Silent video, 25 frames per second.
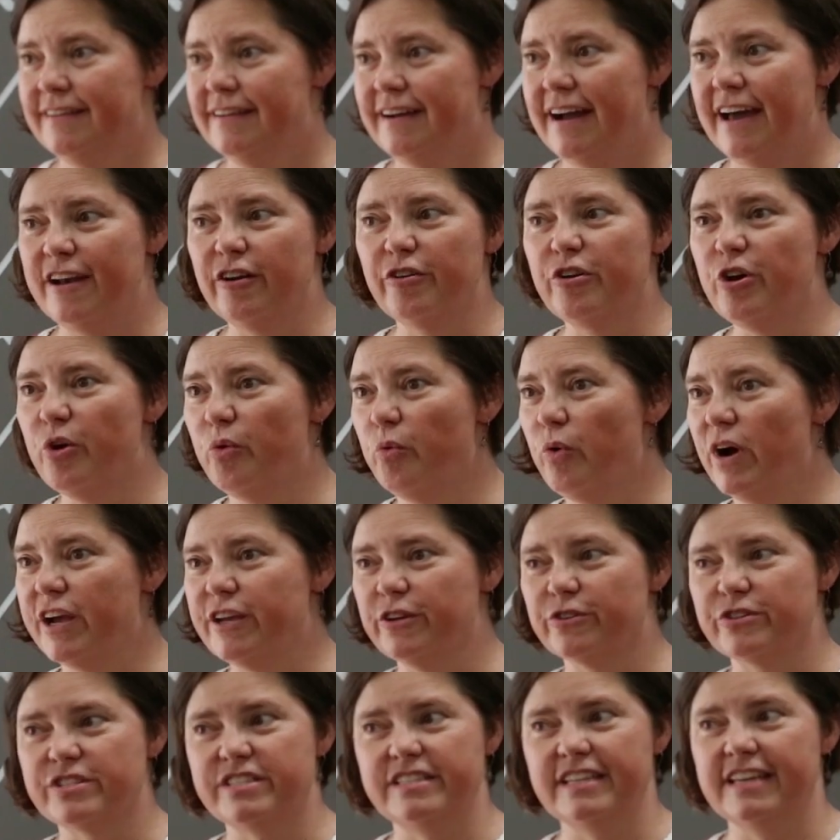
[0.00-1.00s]
I don't know what
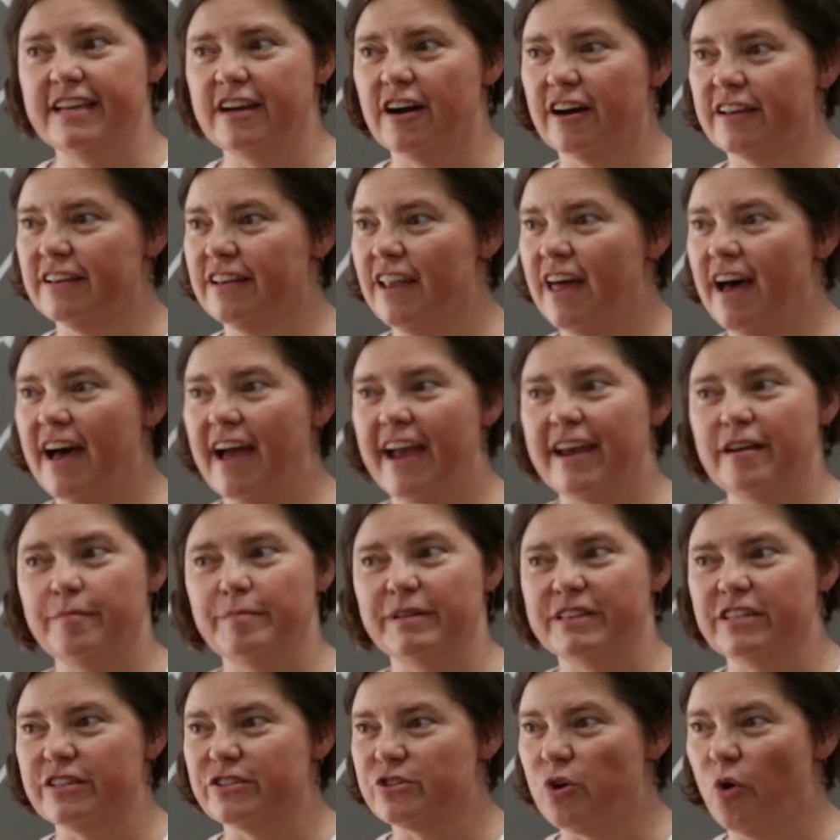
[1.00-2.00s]
you're seeing online,
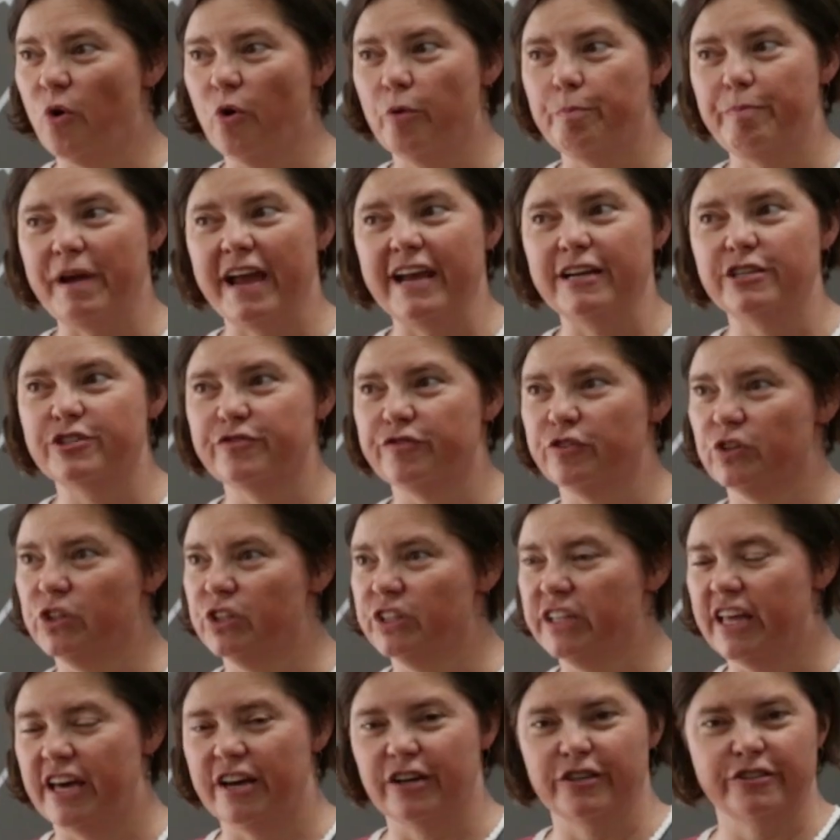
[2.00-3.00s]
but this whole page full
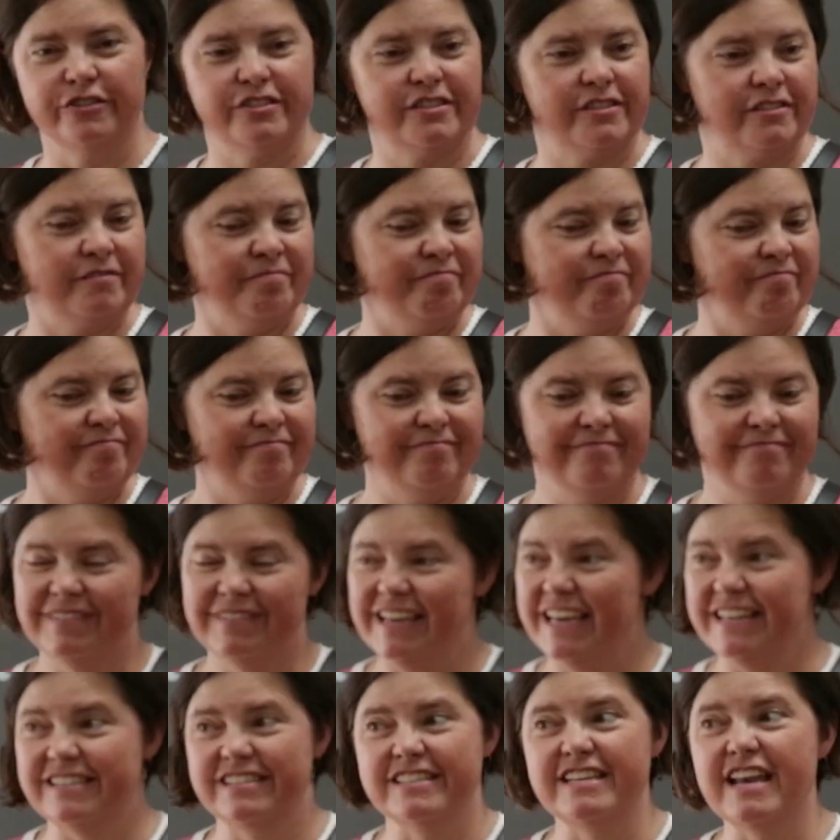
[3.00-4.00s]
of letters,
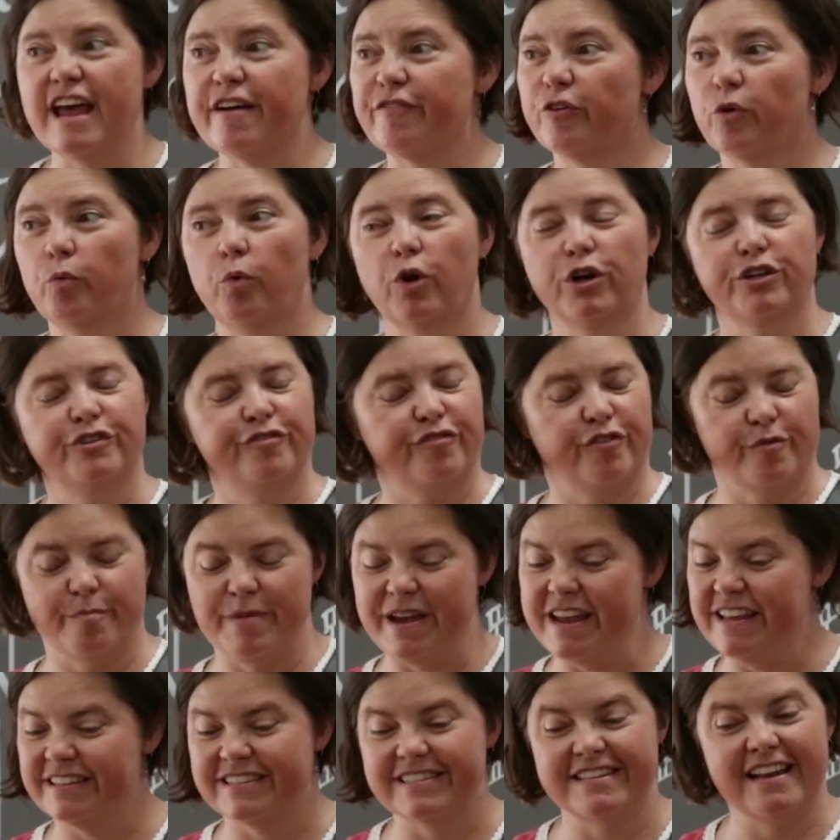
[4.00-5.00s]
it's never worked for
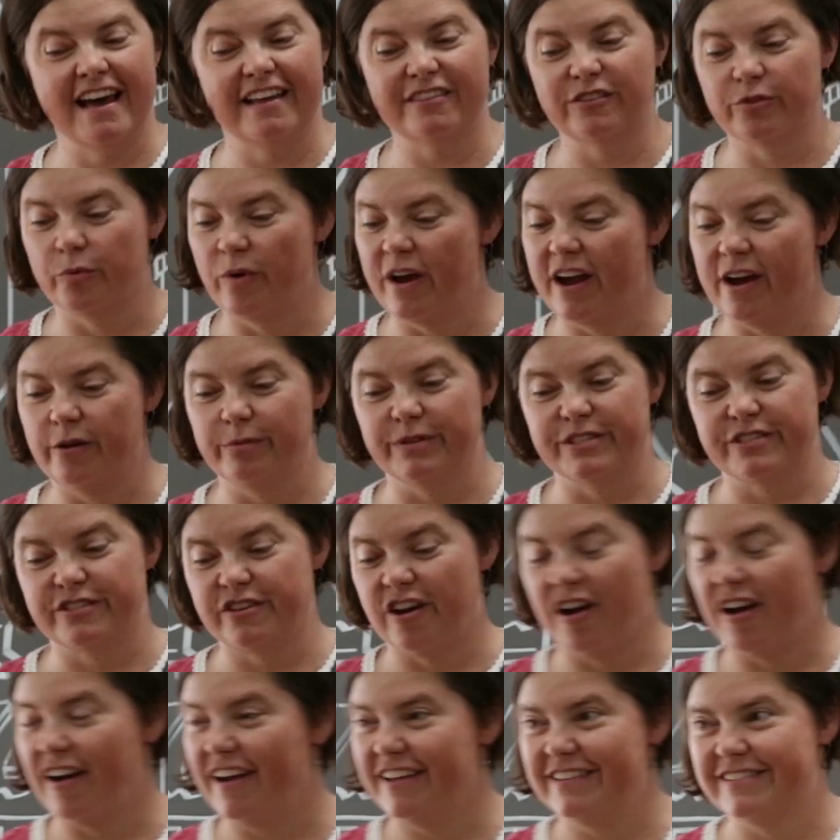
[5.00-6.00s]
me. It's not the way I was
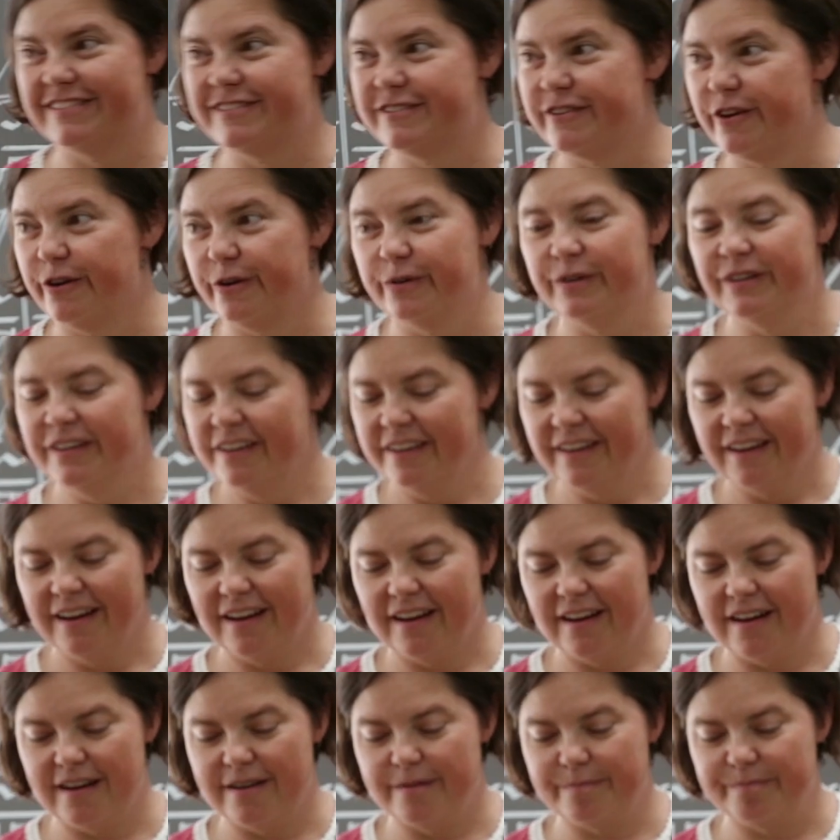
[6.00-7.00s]
taught. So
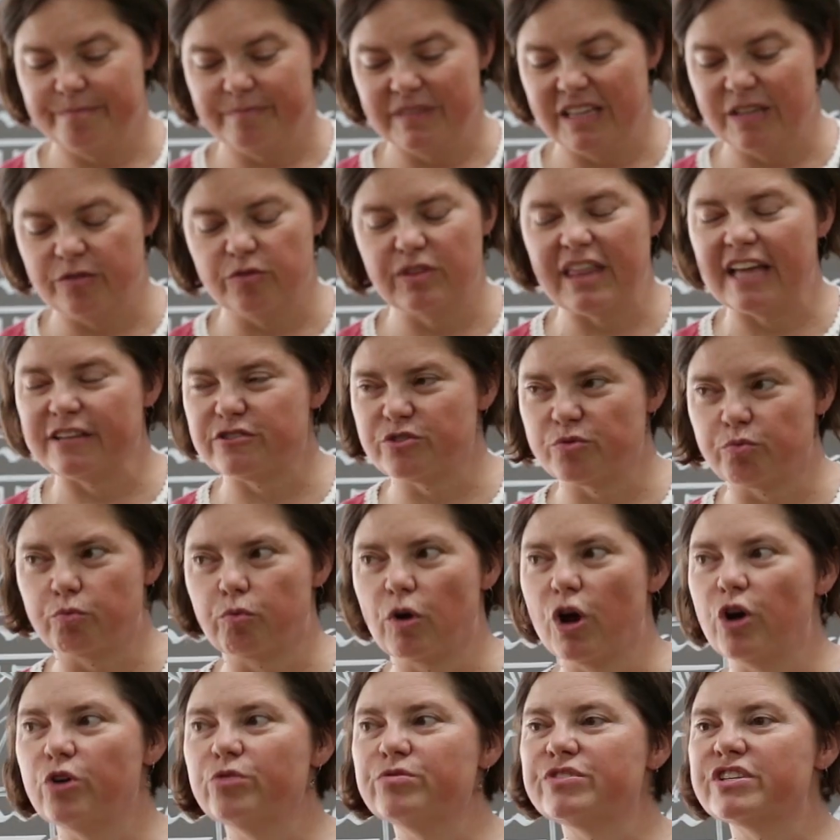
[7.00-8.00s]
that's
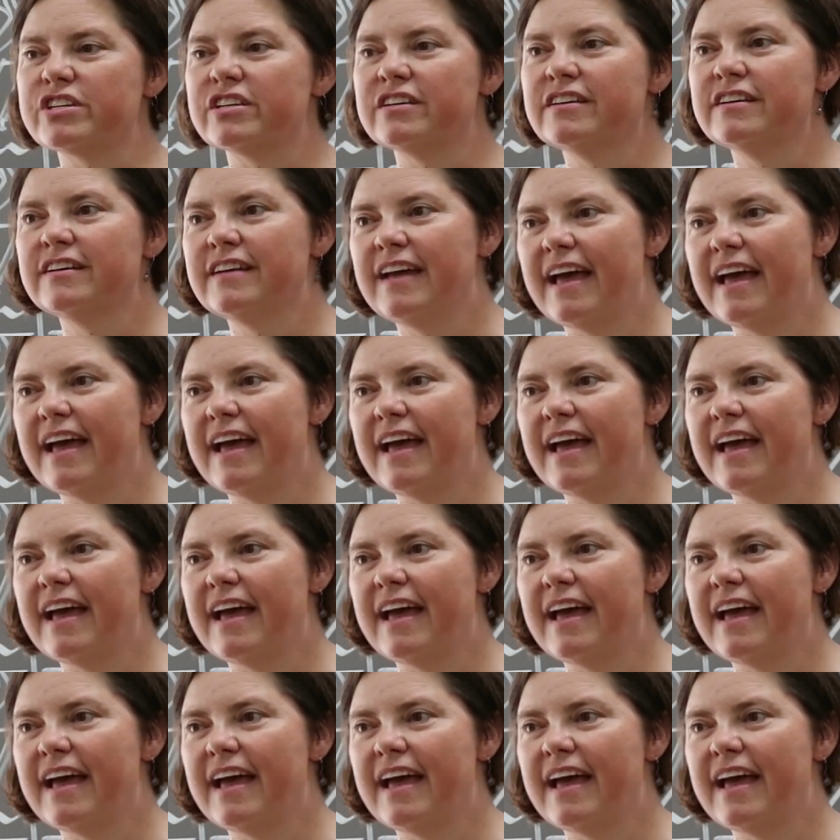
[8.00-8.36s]
rote.